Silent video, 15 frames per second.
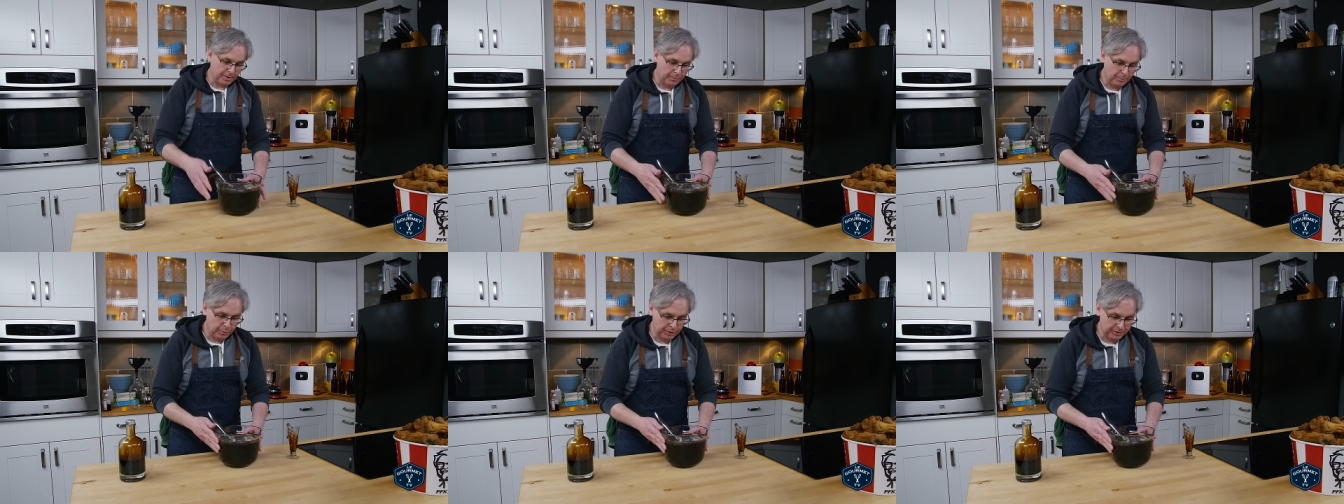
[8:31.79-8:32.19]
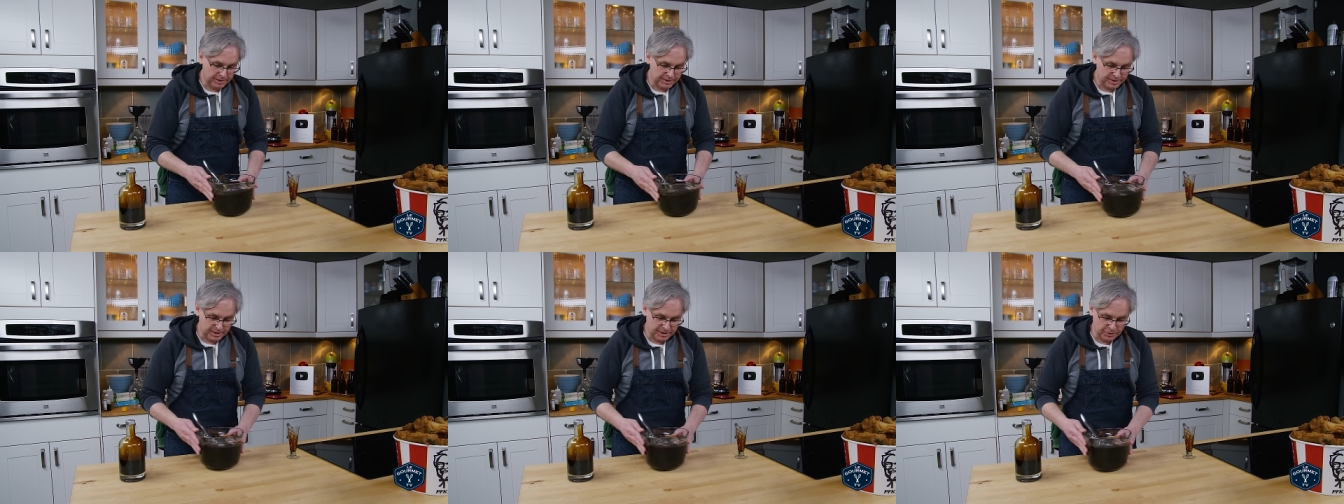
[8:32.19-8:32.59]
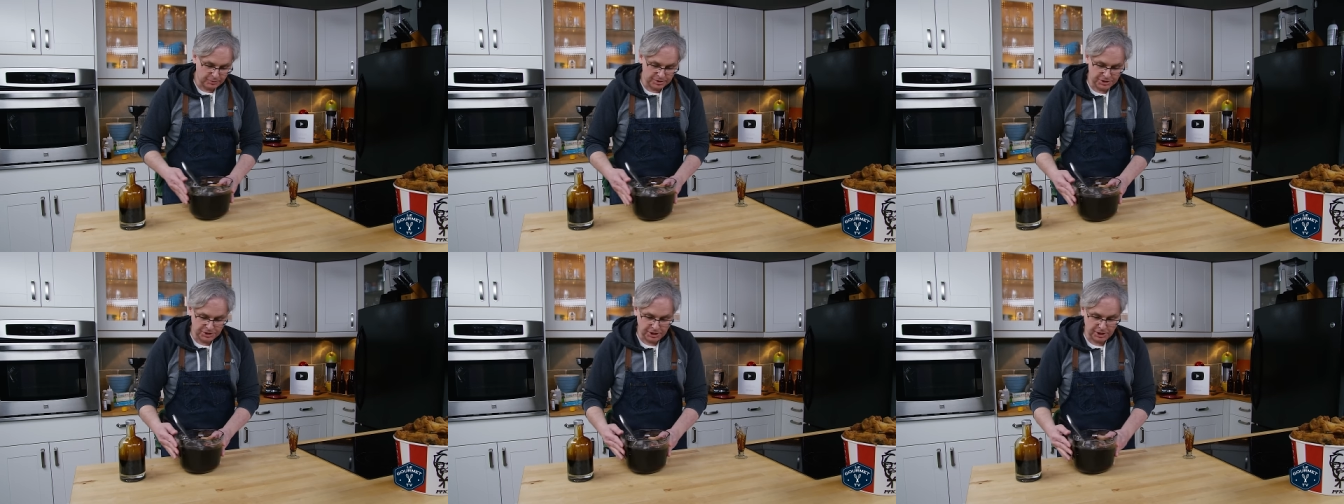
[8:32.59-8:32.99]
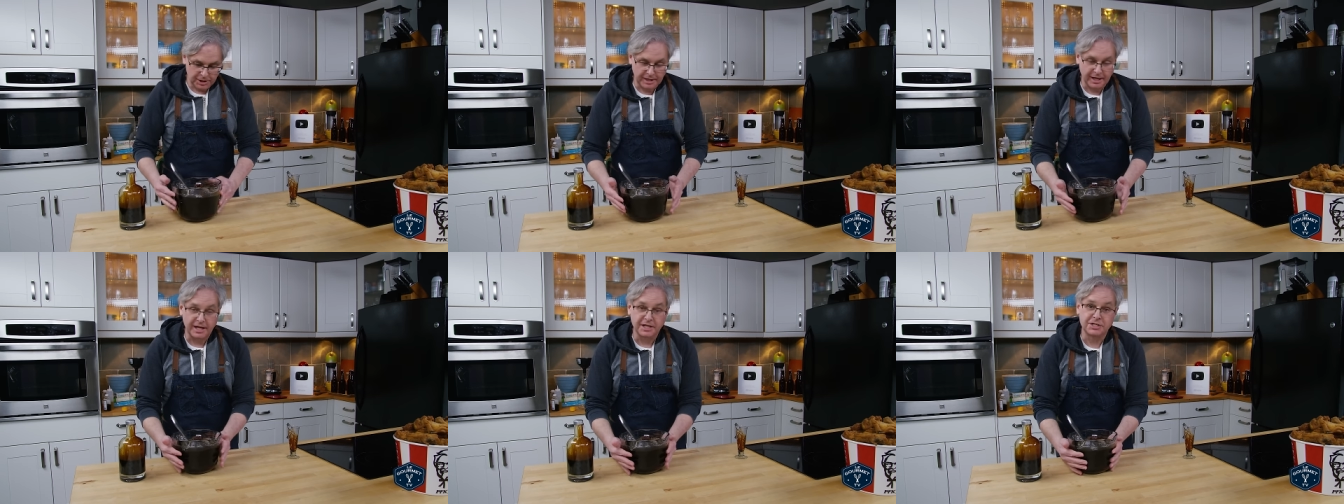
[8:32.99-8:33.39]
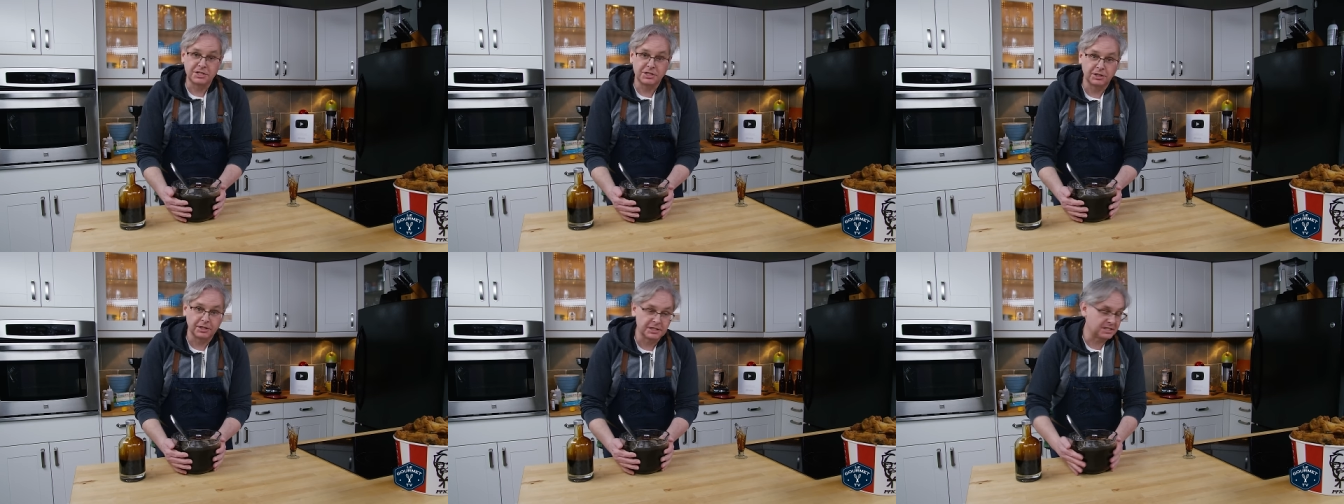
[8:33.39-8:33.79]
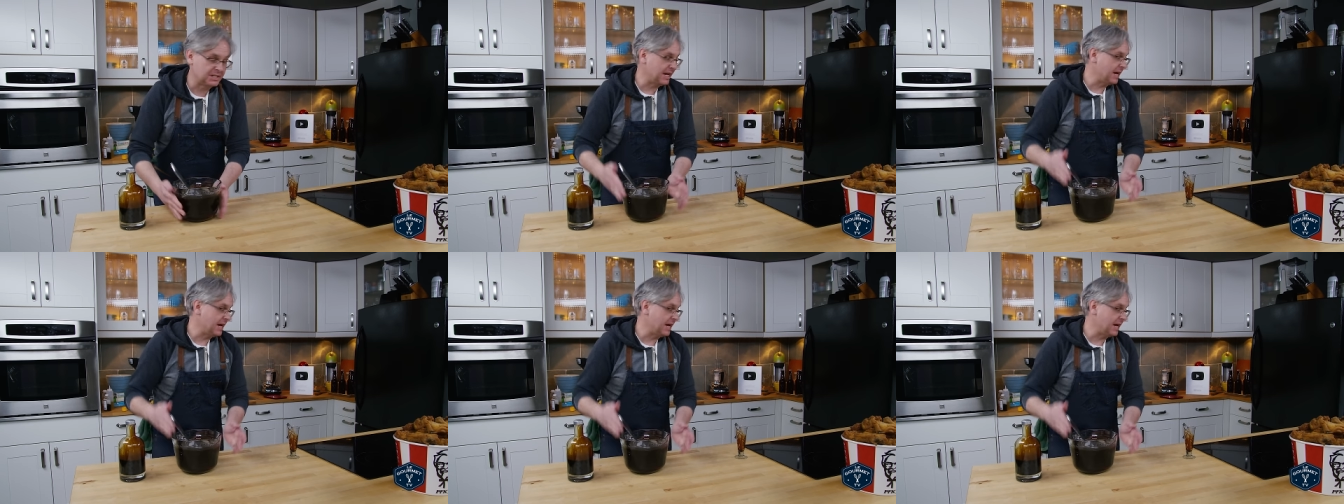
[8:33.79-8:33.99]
going to put this into a jug and chill it